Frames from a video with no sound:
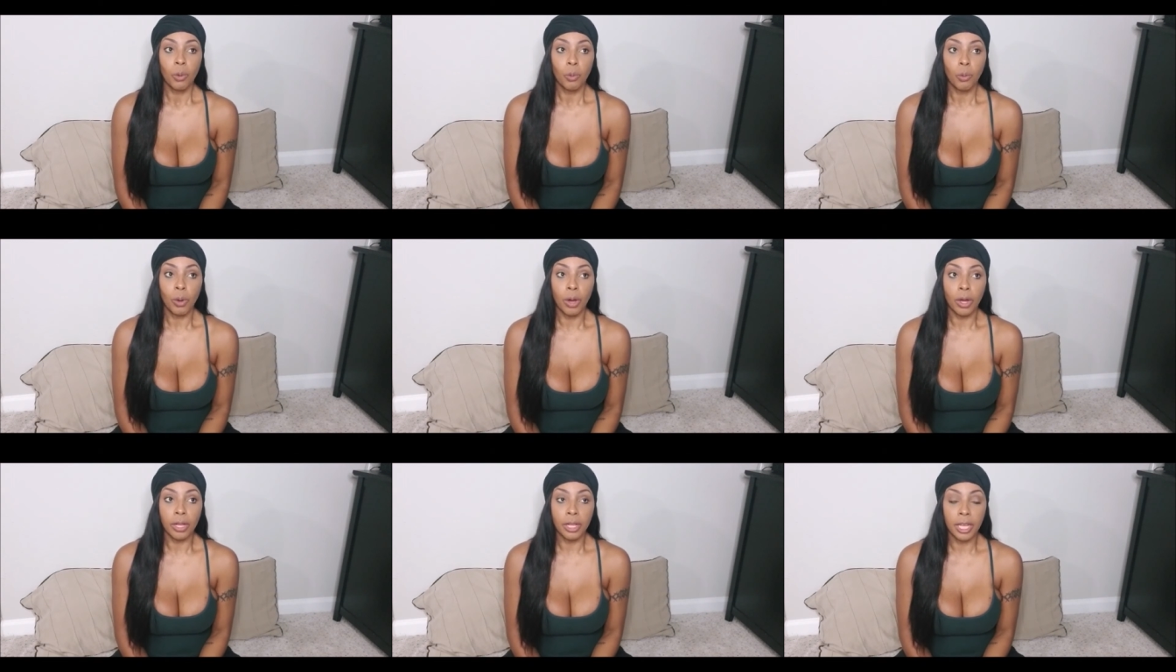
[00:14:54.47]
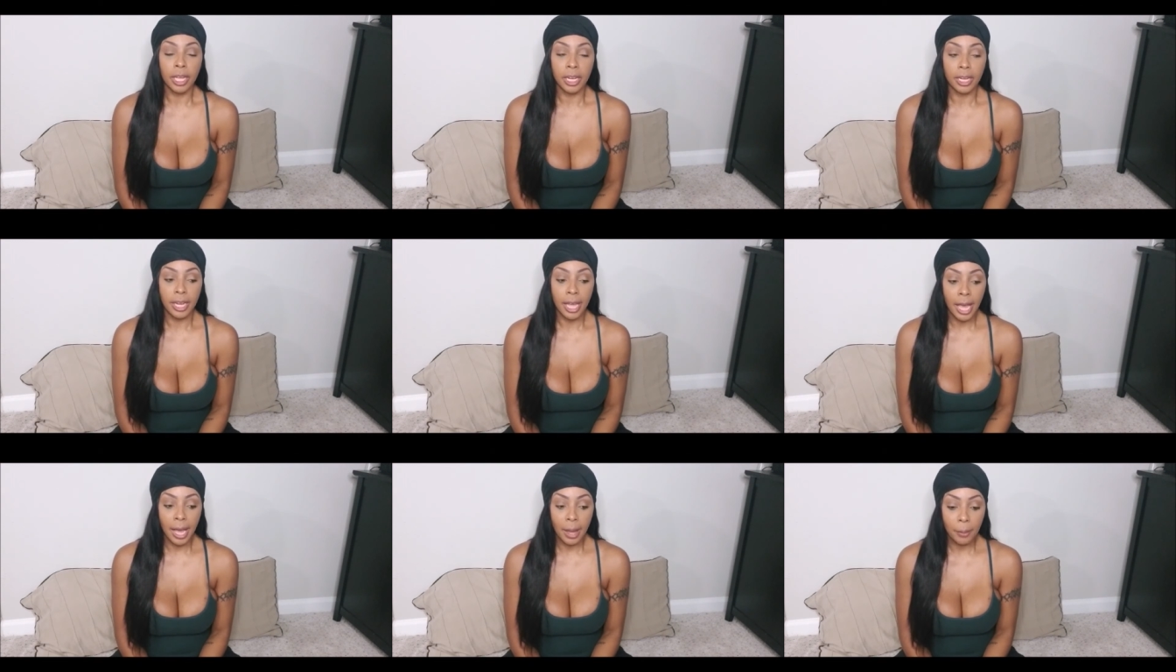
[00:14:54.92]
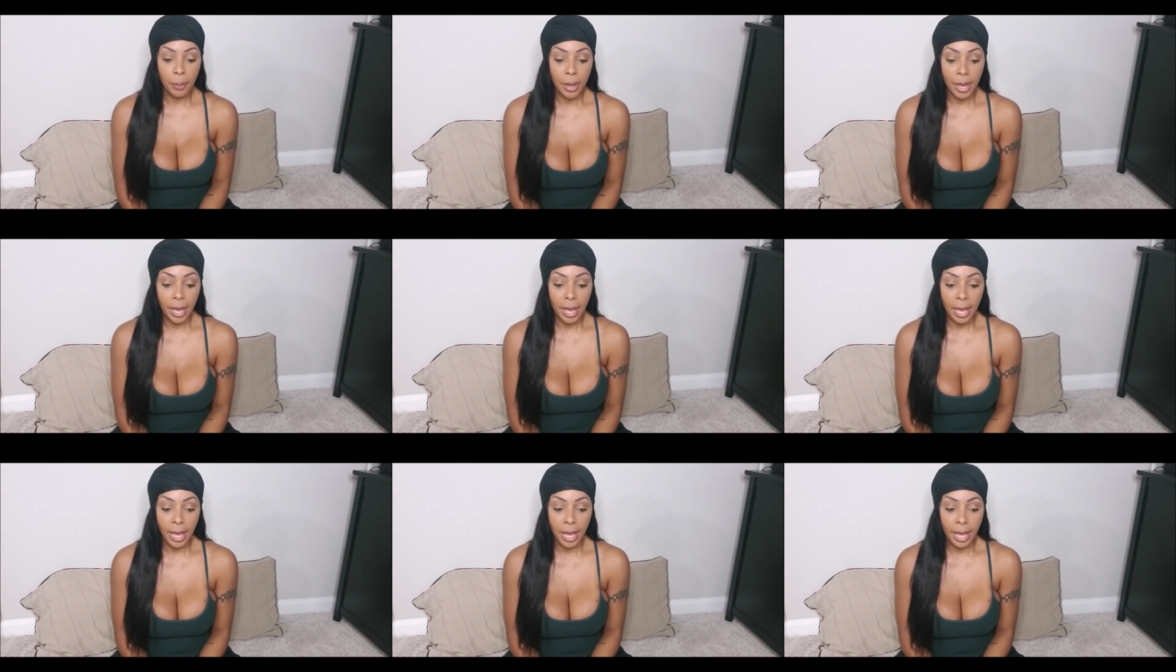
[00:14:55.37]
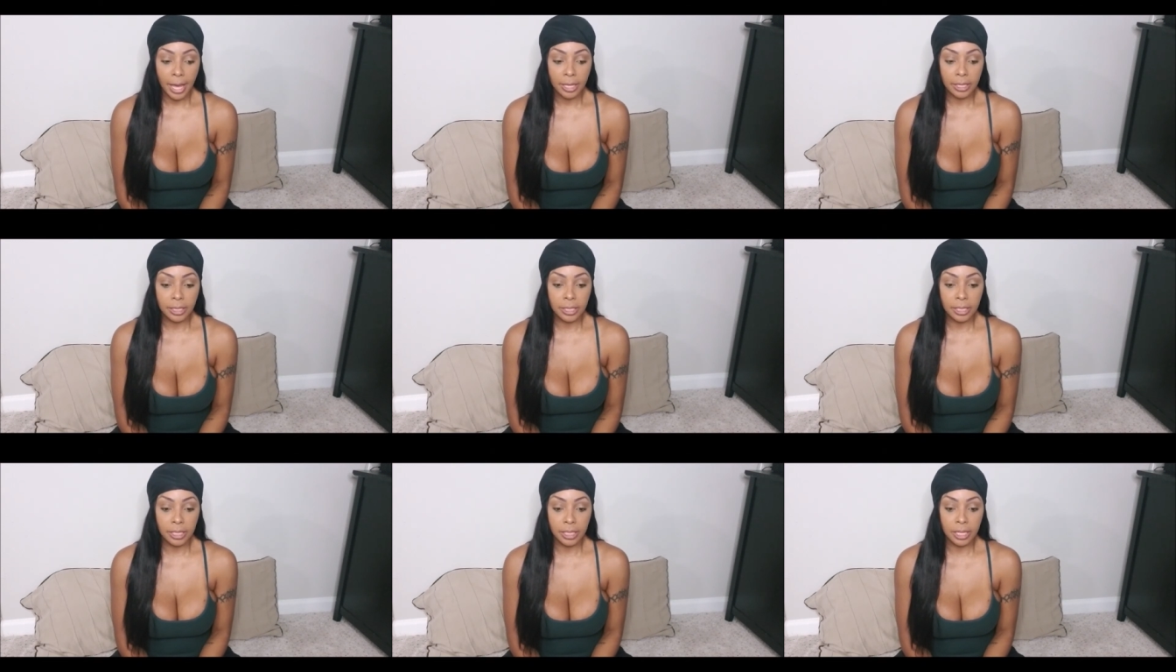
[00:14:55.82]
Well, then that
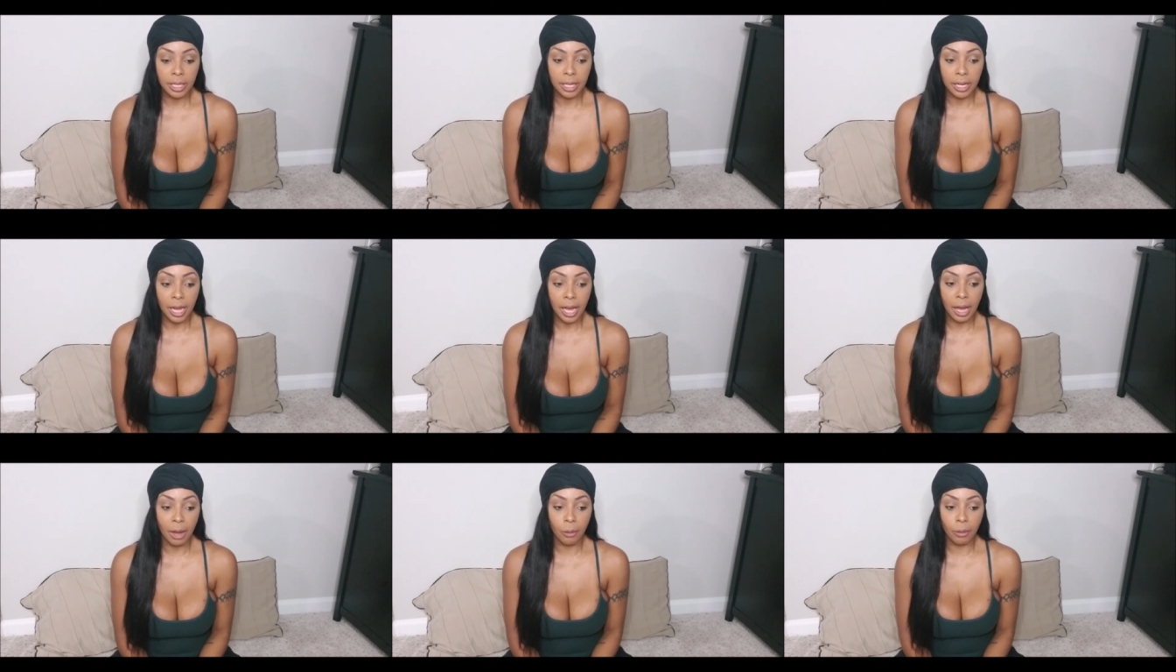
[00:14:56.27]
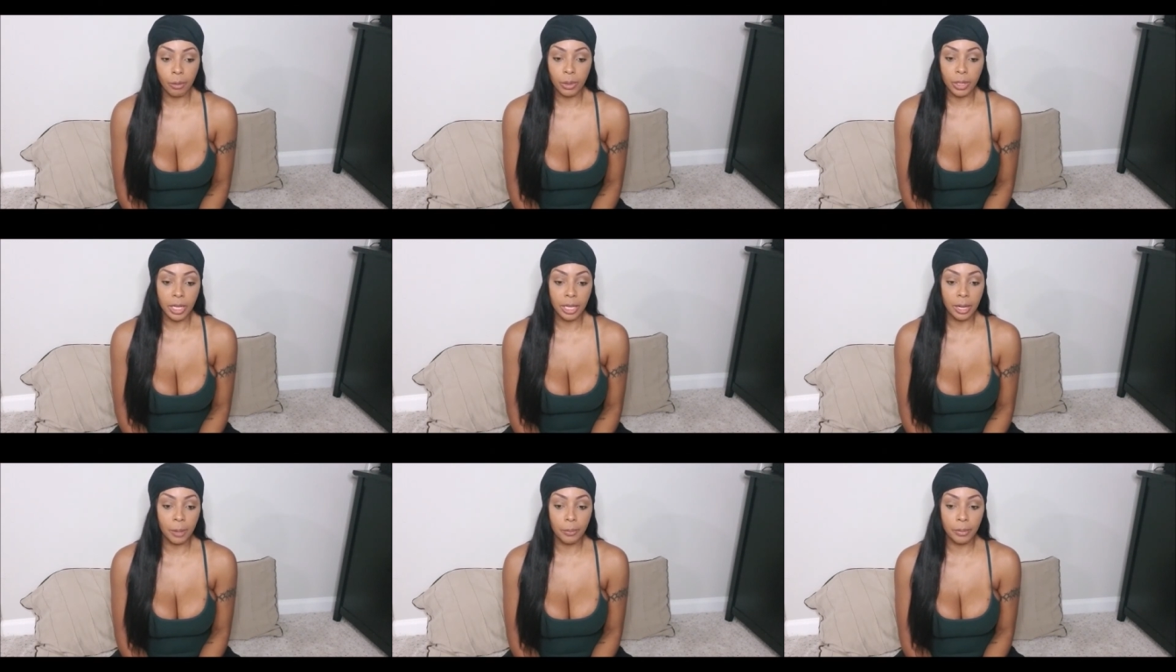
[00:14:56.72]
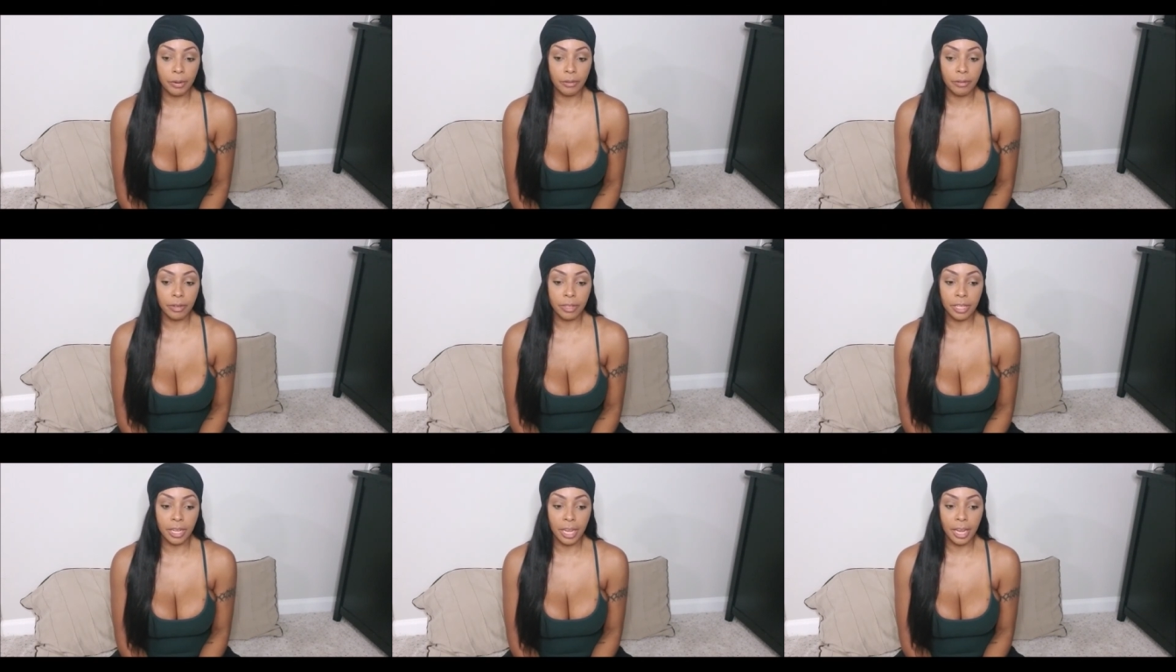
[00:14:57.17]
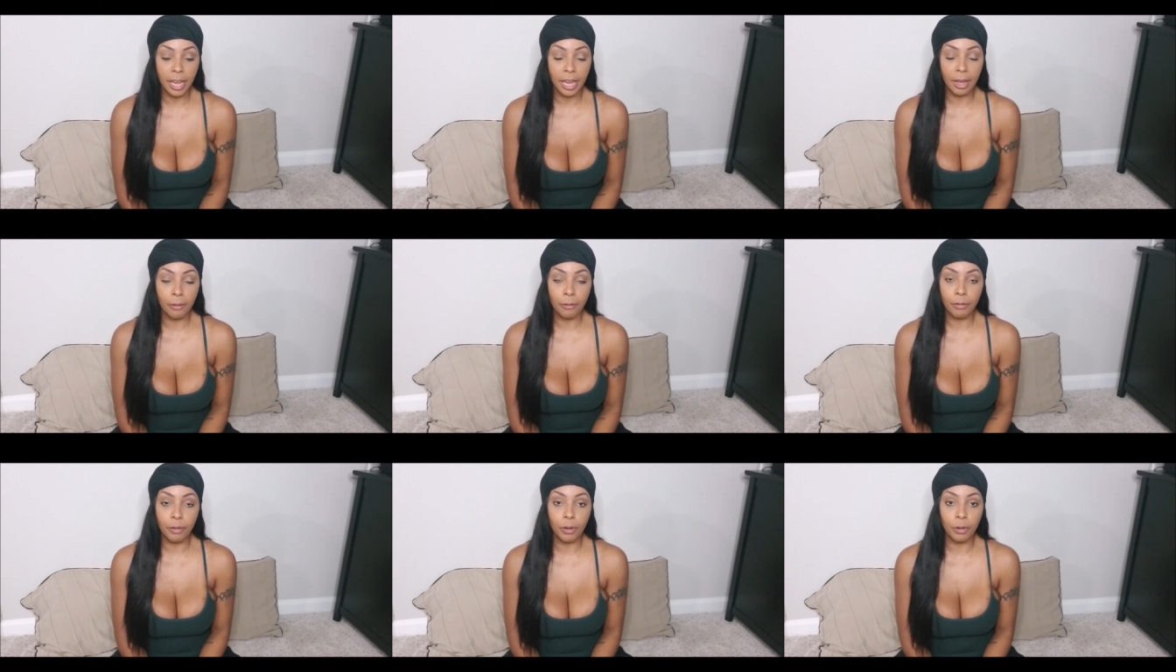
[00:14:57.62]
passed, and I would get up every
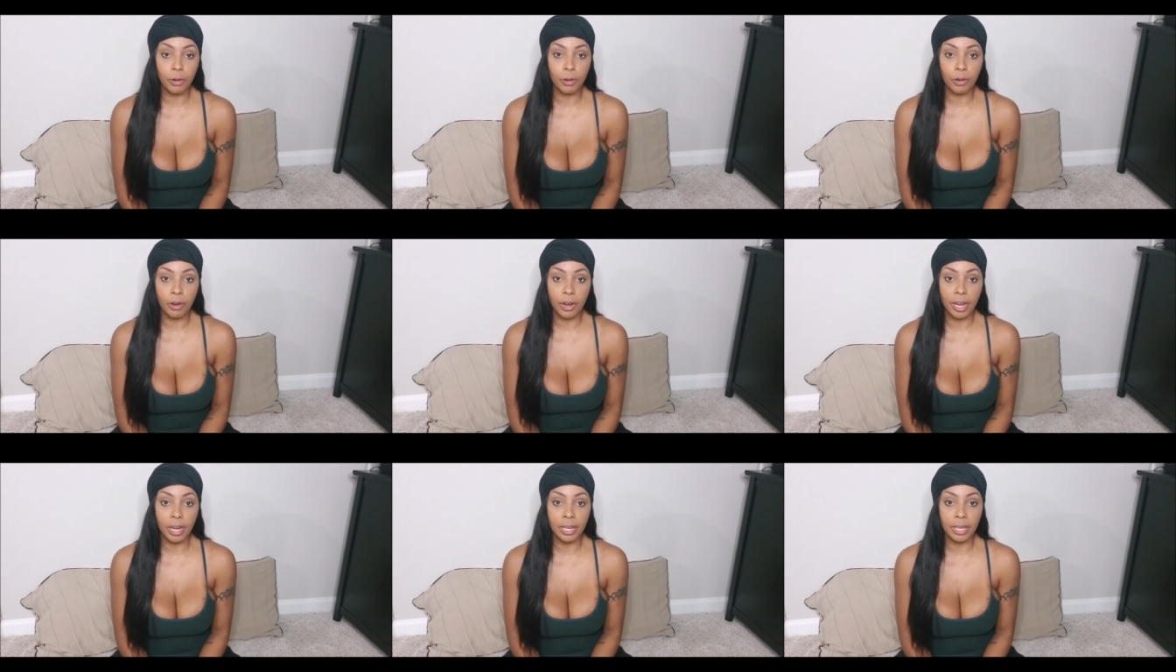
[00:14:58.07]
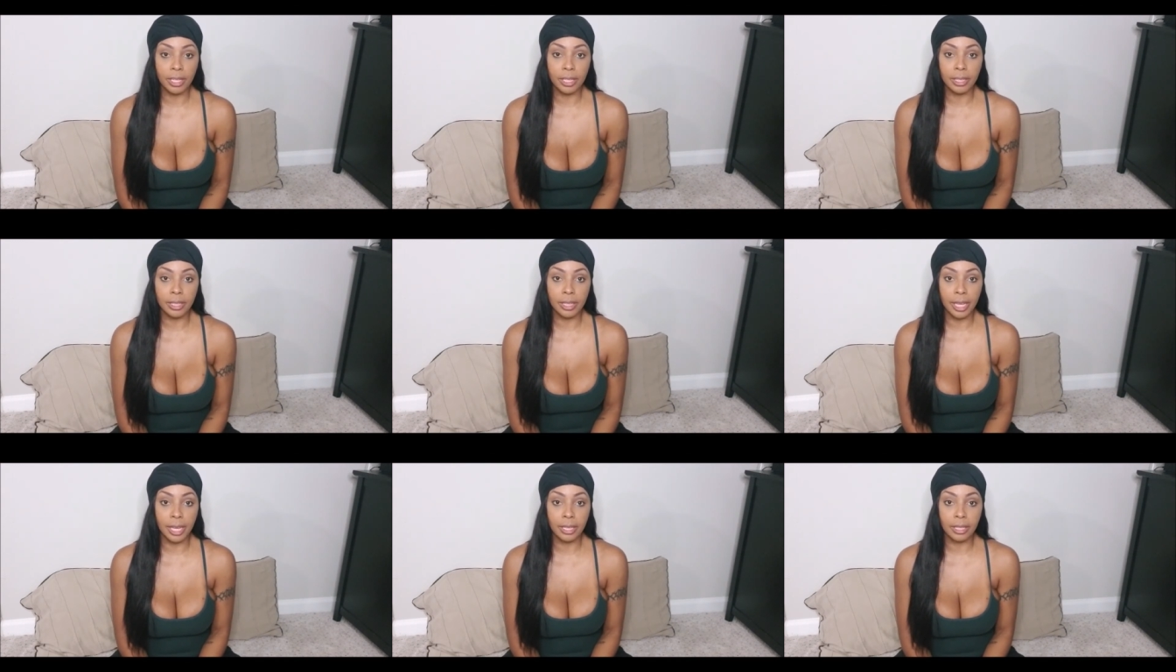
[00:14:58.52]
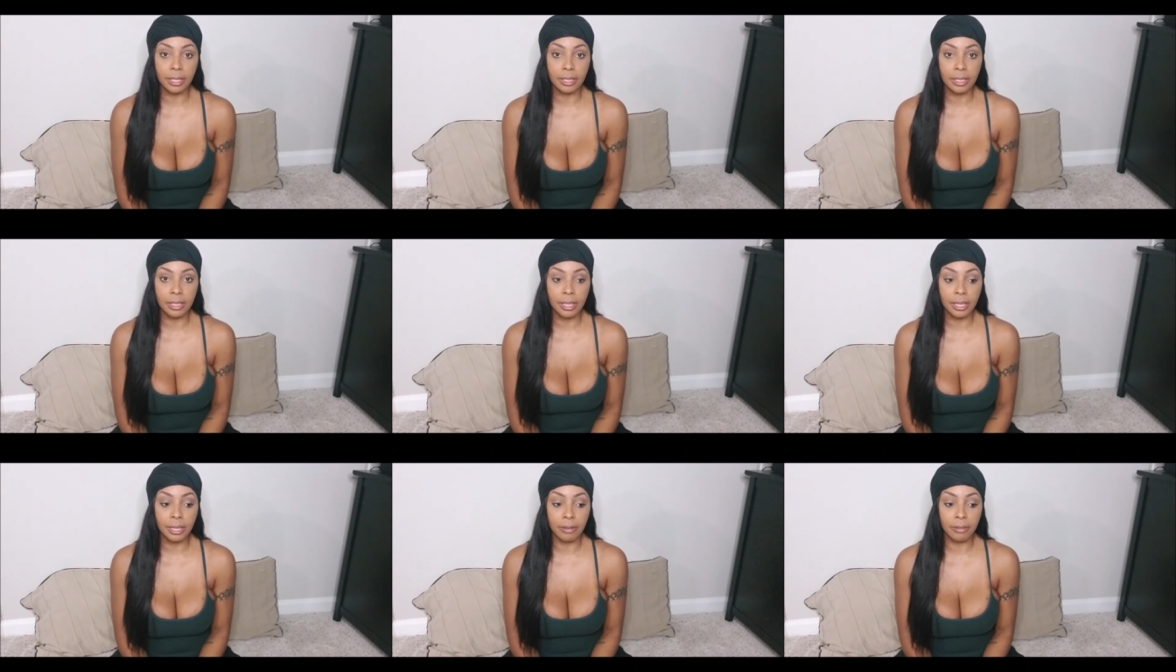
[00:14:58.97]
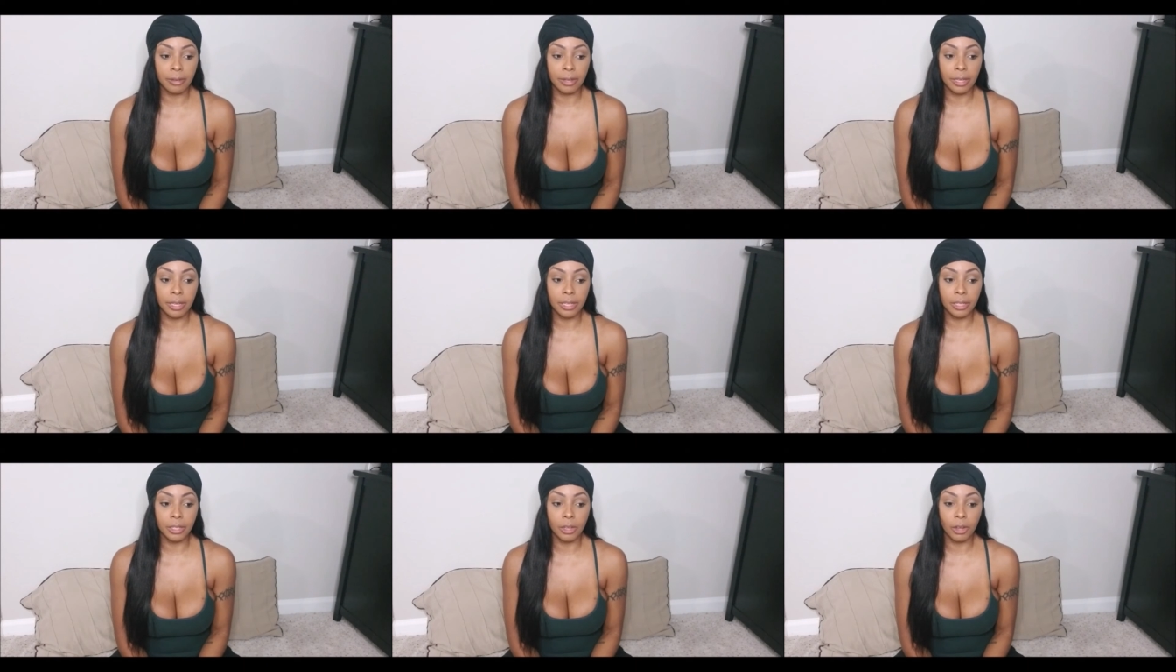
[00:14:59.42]
day. I felt great, didn't think nothing of
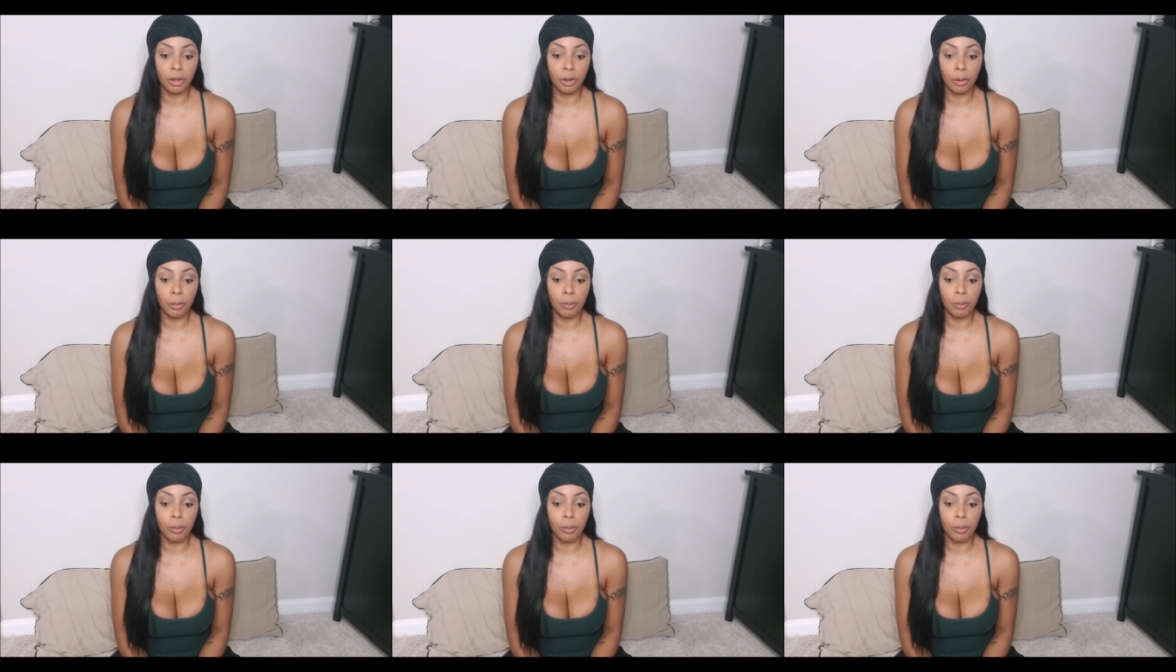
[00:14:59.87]
it. You know,